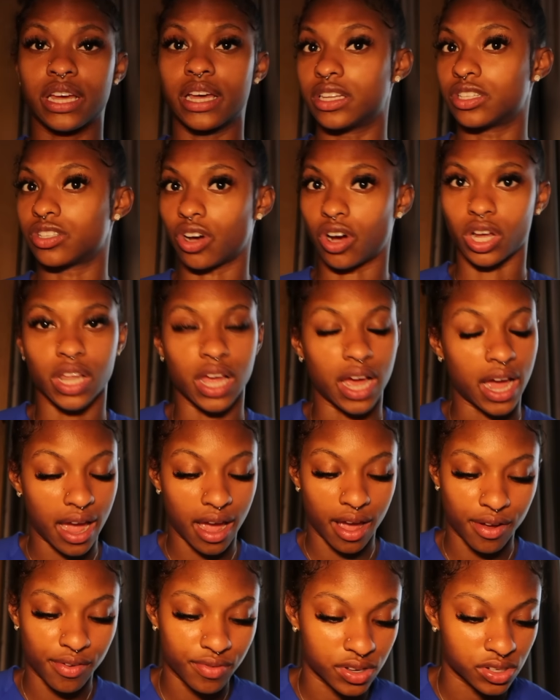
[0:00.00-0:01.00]
is all I
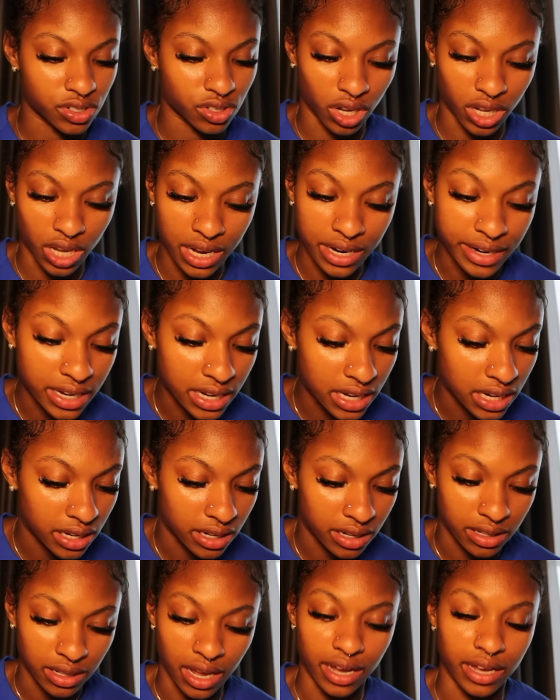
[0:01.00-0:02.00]
have is all I
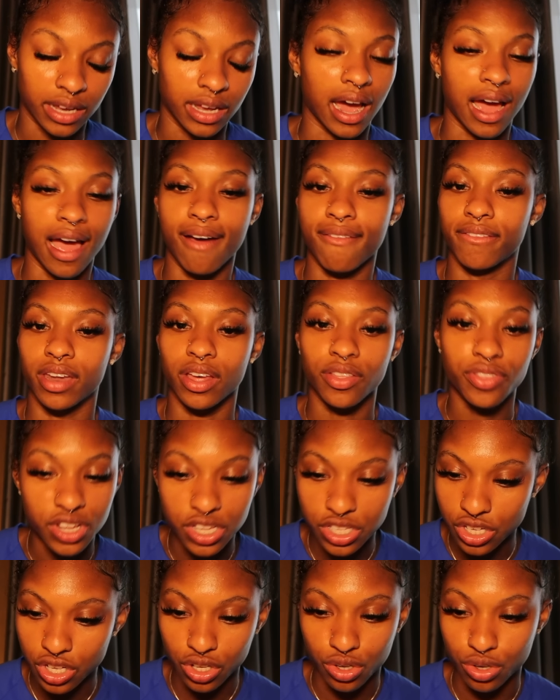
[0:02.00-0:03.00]
need. Like, I have
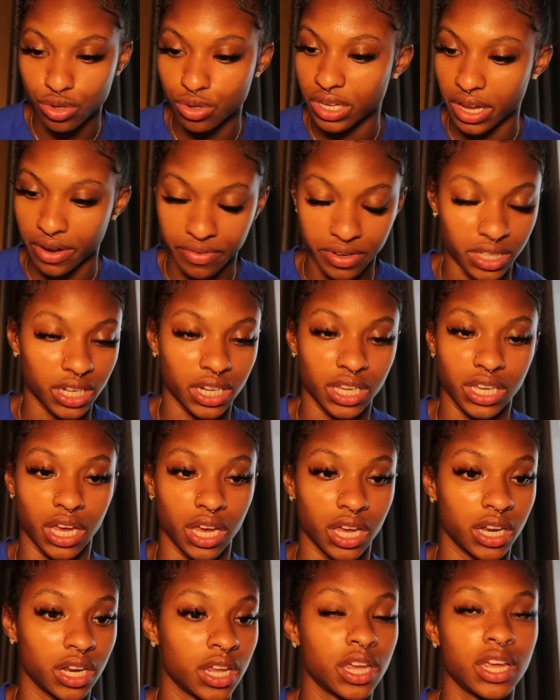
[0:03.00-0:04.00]
nothing to lose, everything to
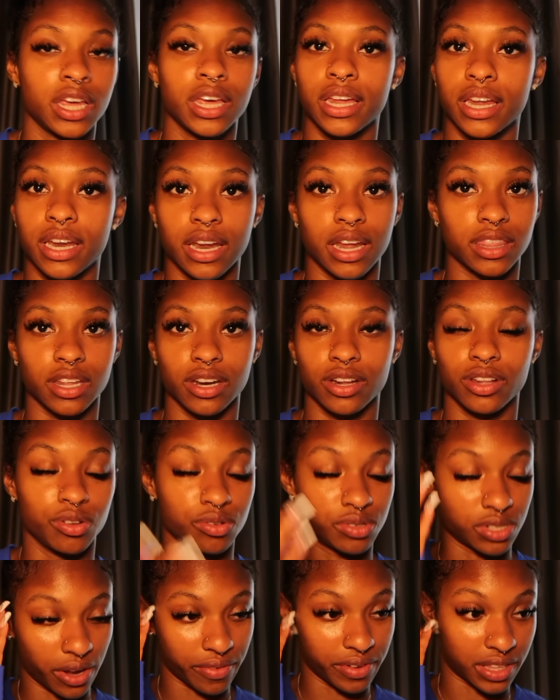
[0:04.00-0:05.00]
gain, nothing to
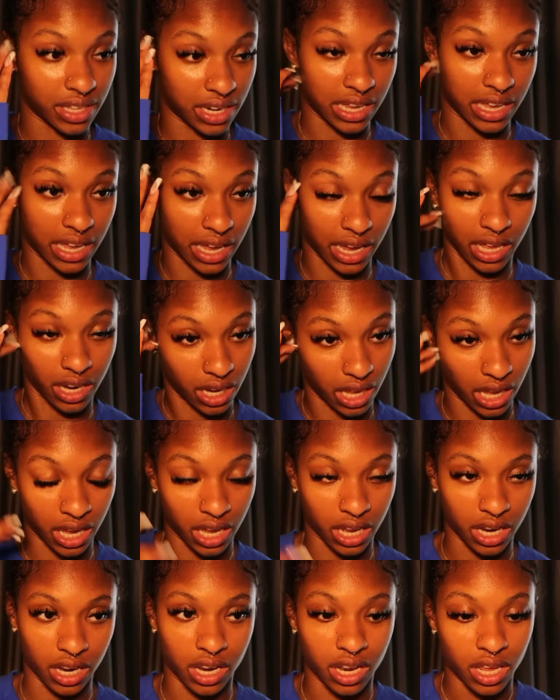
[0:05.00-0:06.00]
lose, everything to gain.
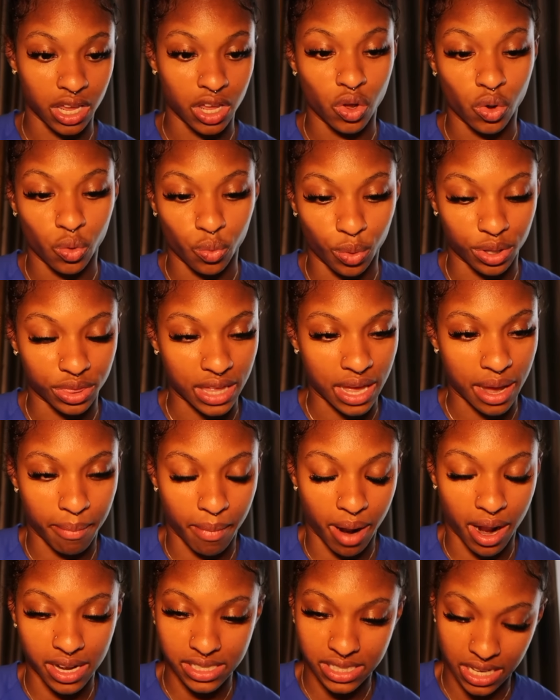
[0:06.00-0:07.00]
And with that
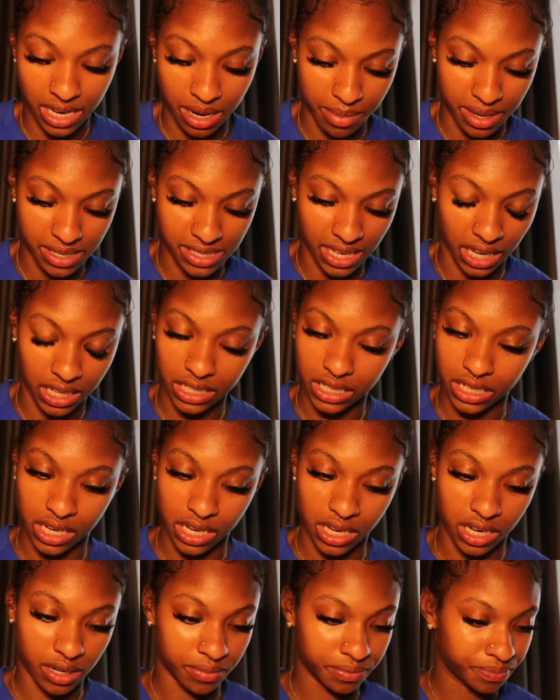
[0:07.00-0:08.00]
mindset and mentality,